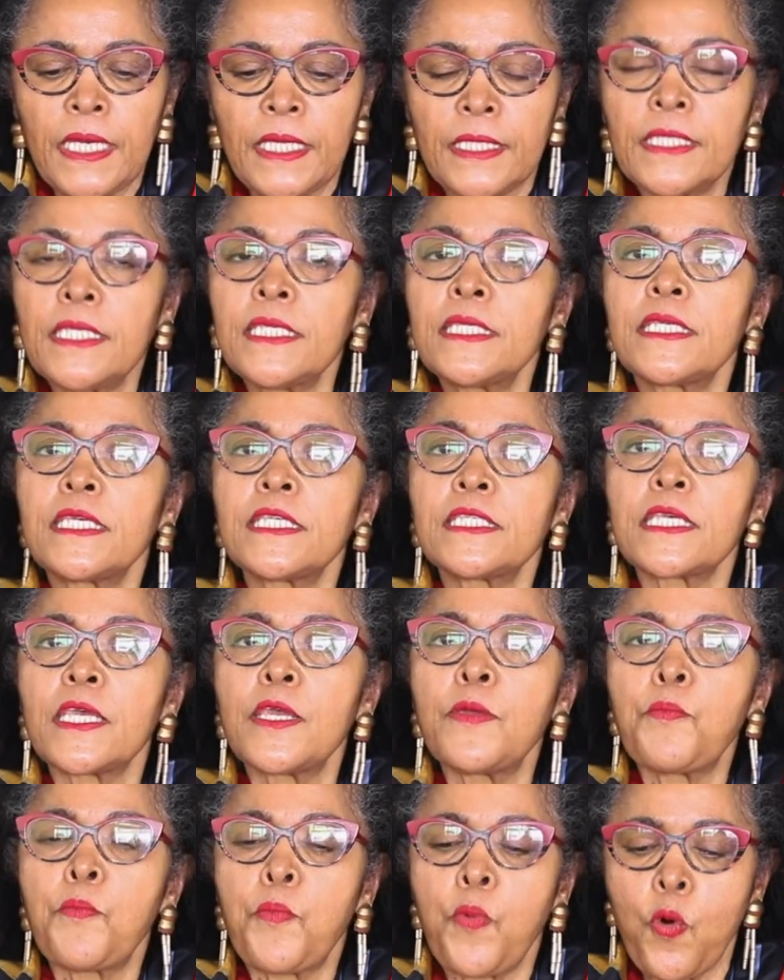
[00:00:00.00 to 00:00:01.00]
This is
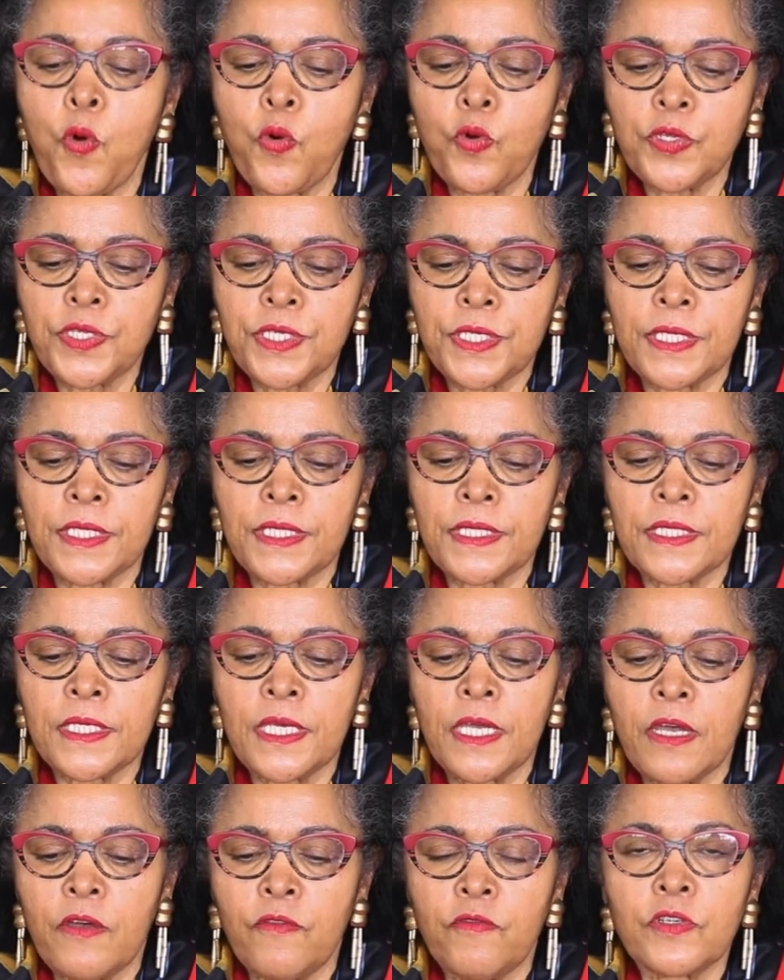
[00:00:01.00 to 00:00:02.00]
important
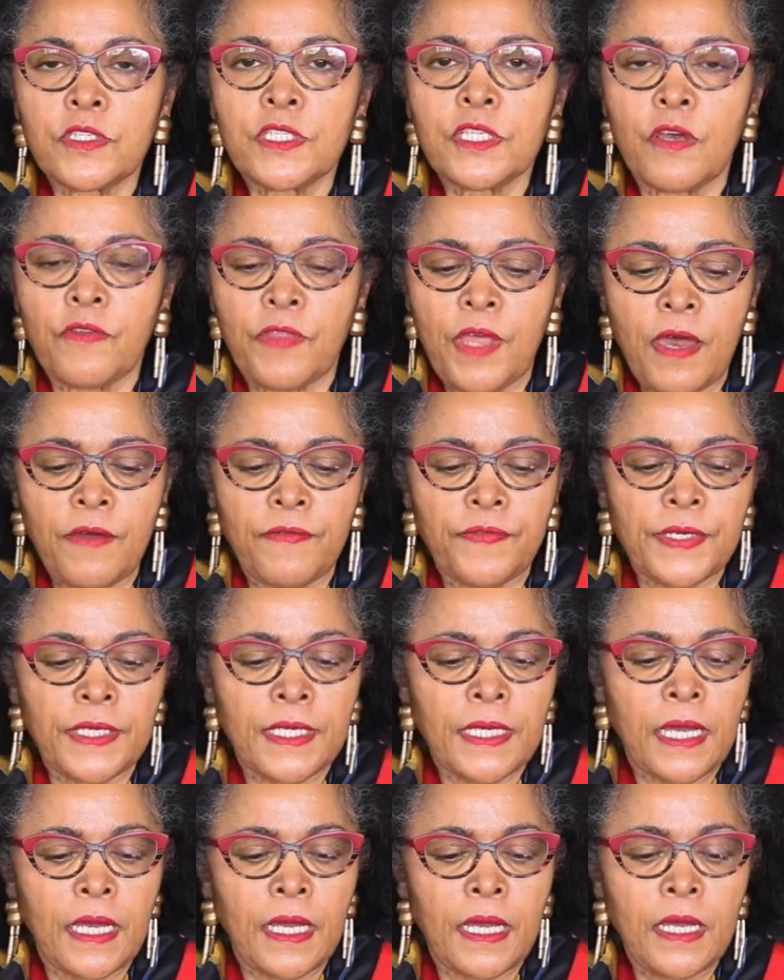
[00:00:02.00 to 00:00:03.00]
for South
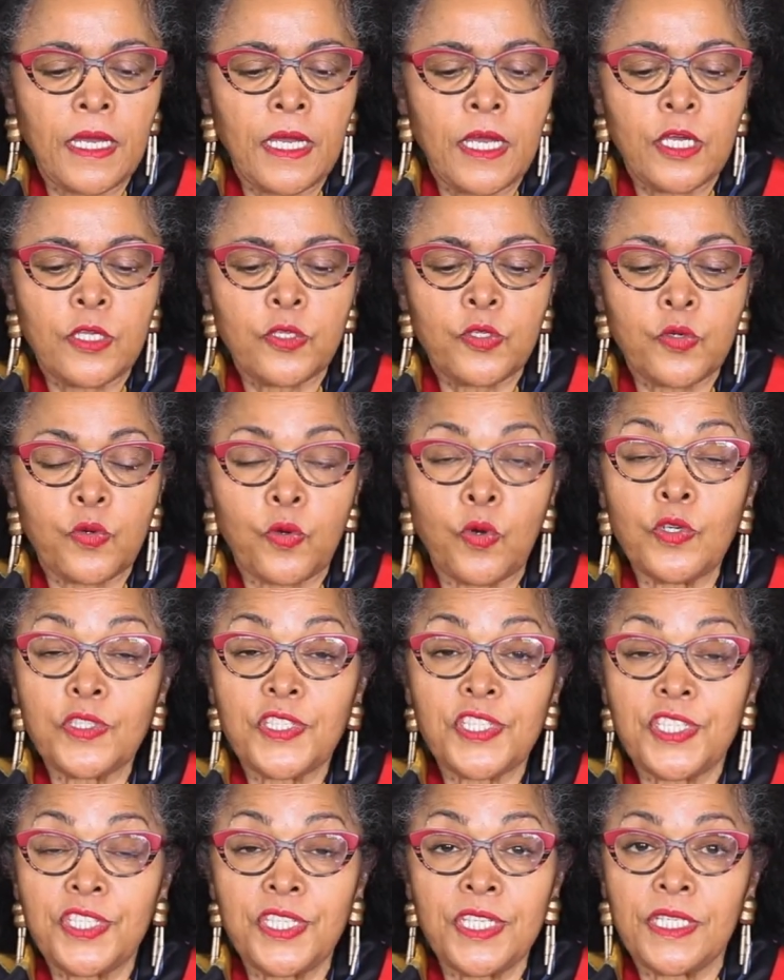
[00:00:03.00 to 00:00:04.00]
Africa to
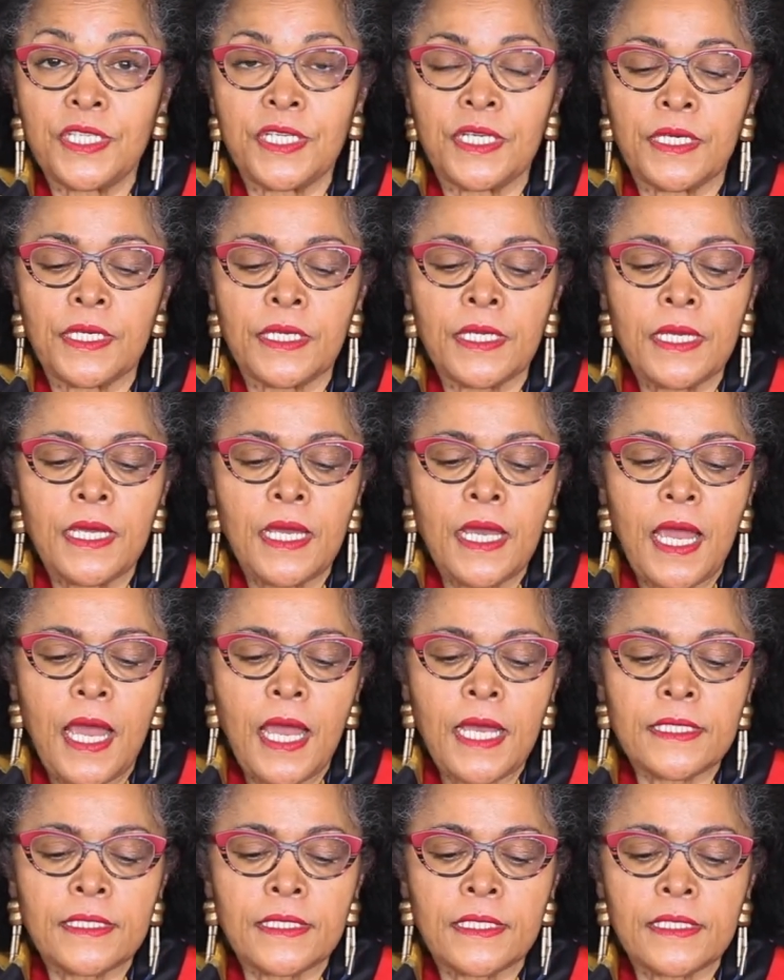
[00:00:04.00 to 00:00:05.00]
consider
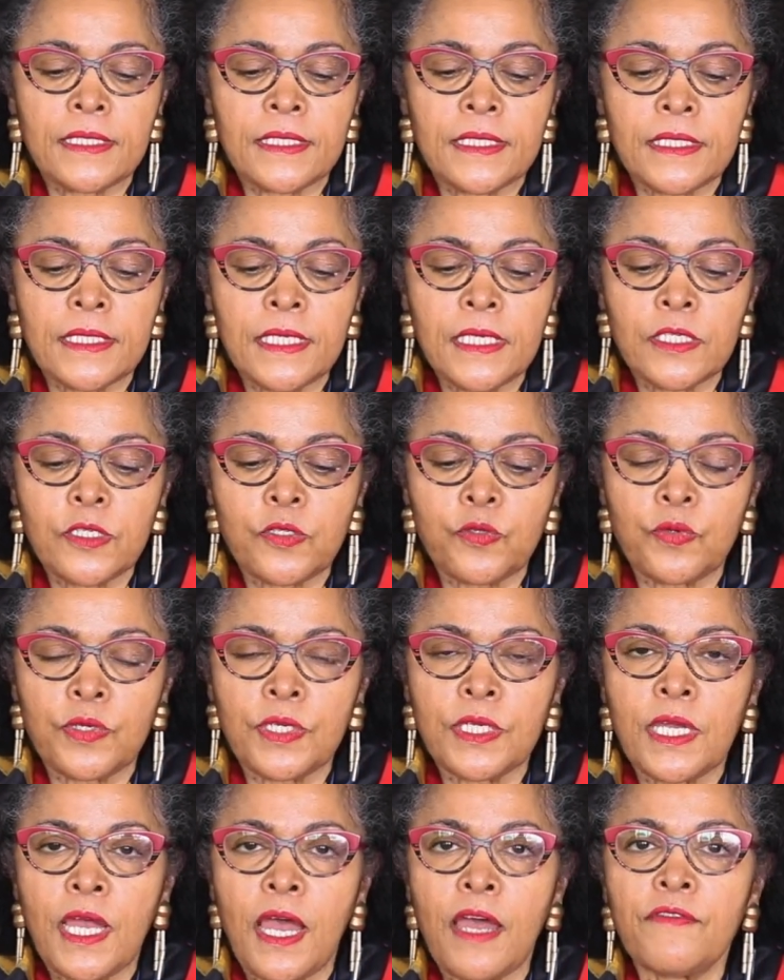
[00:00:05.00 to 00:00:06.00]
as it seeks to
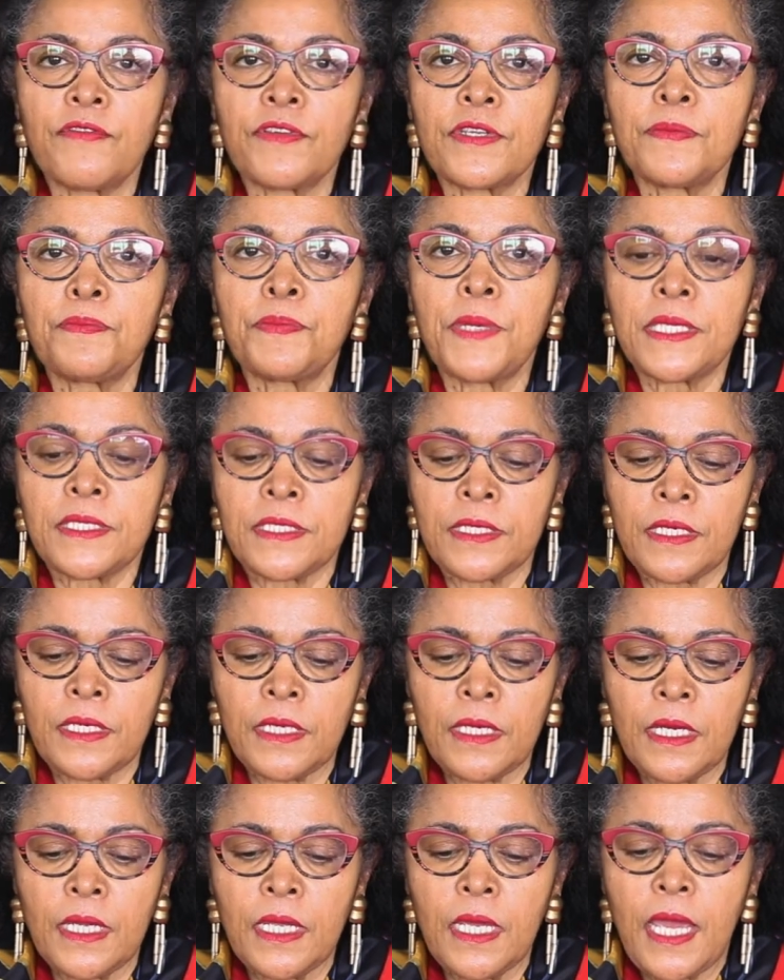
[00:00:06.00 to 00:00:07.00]
recover better
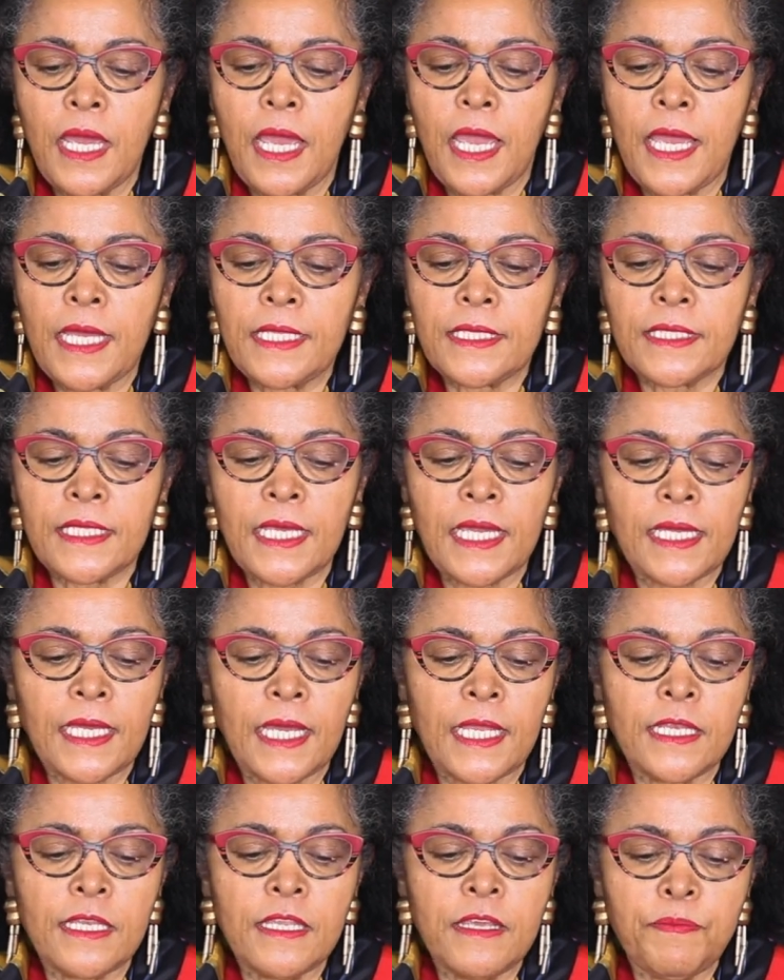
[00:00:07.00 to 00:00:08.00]
and take
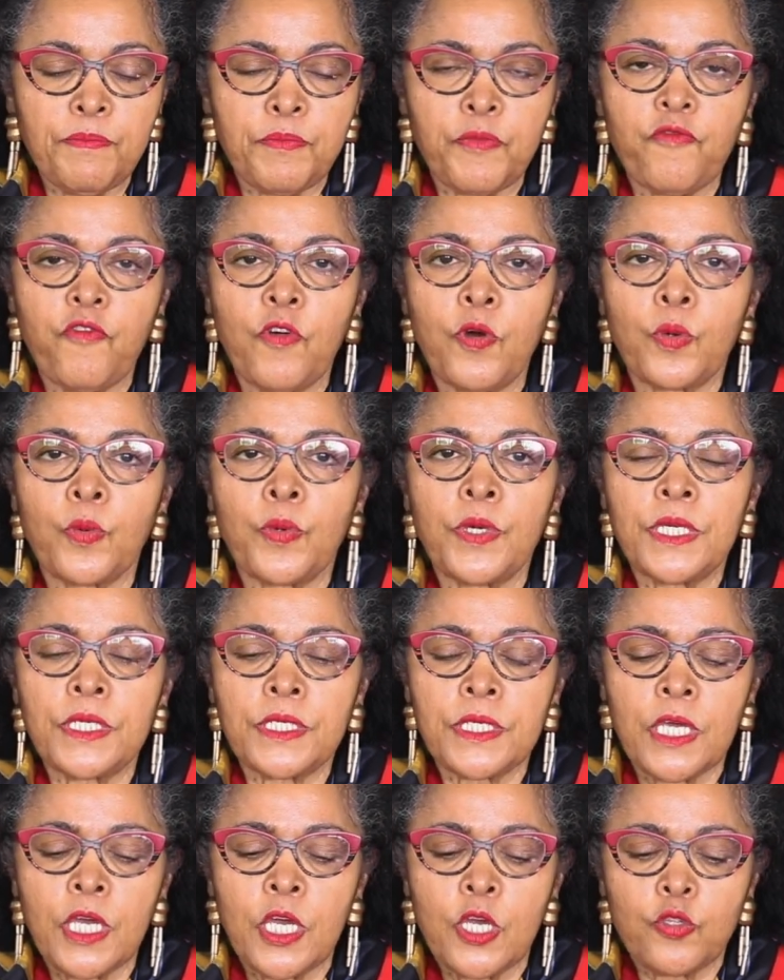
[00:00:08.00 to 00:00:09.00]
a leap
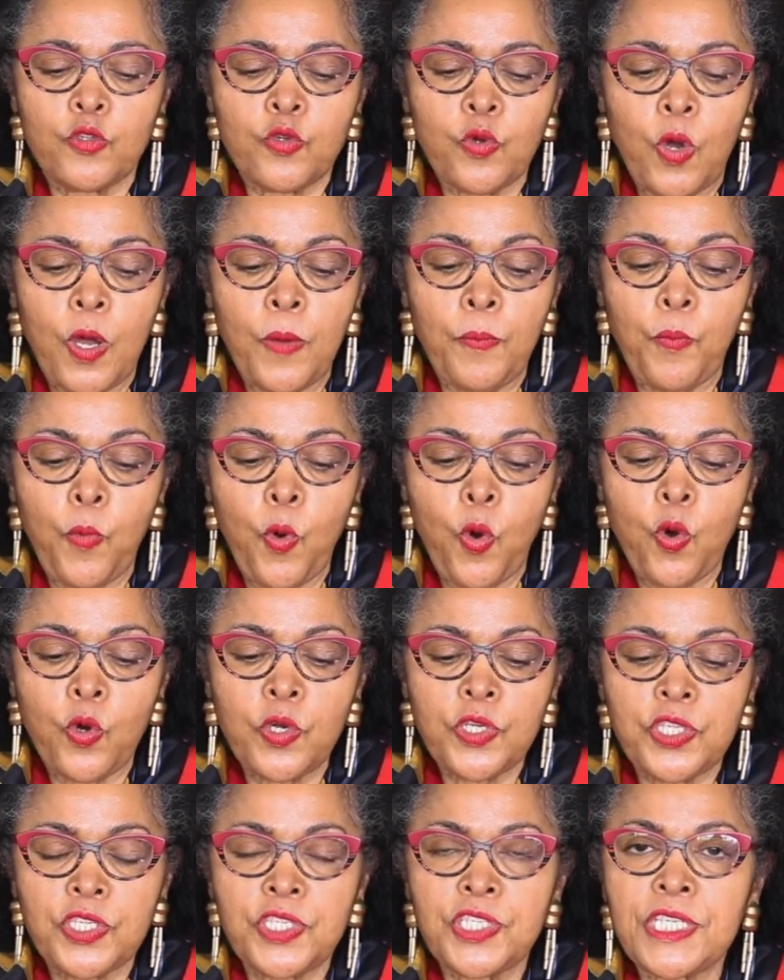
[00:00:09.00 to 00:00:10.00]
forward to a
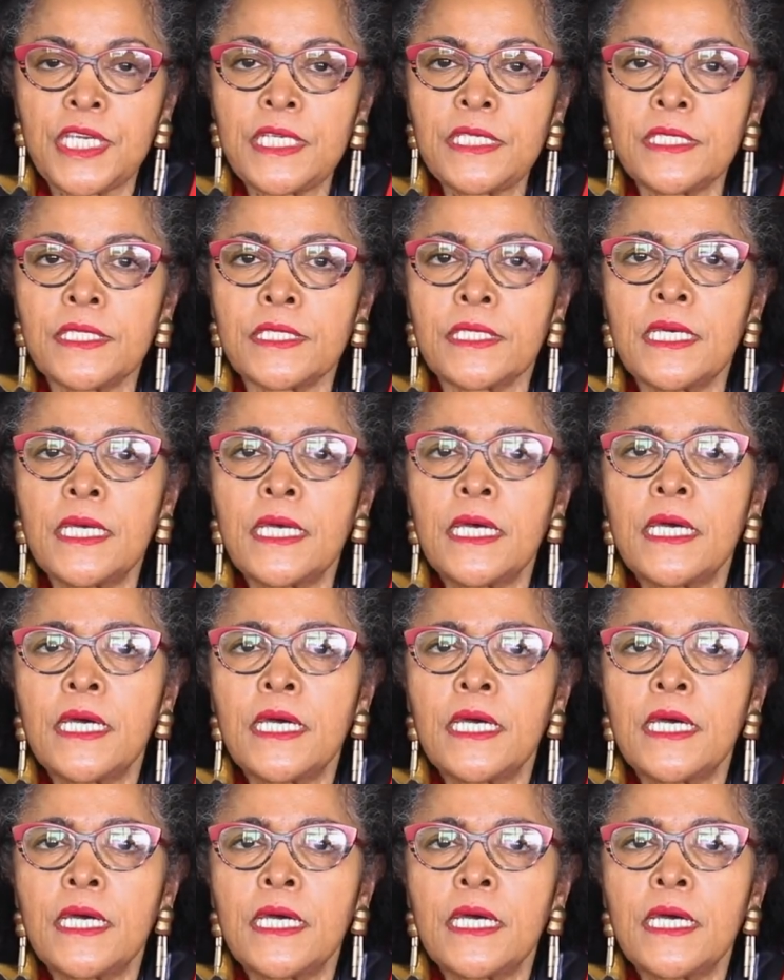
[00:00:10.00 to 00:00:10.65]
more just,